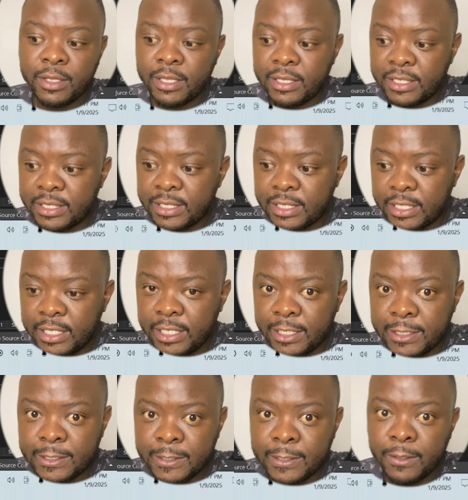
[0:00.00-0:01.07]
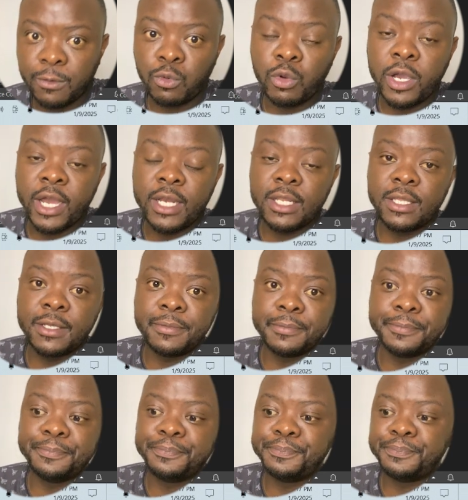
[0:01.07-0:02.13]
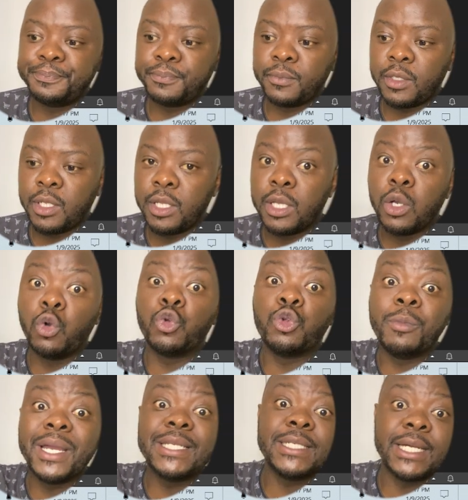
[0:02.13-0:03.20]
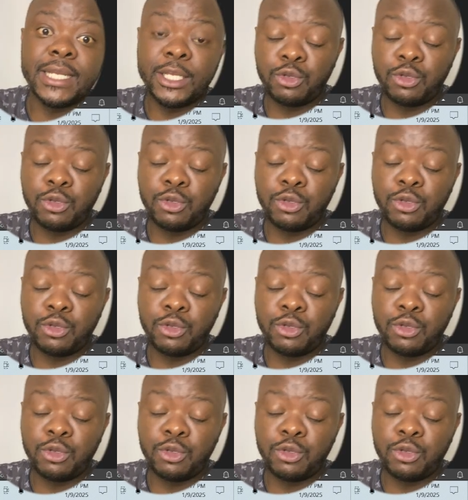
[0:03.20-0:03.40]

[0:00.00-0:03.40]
these things, we'll add them automatically.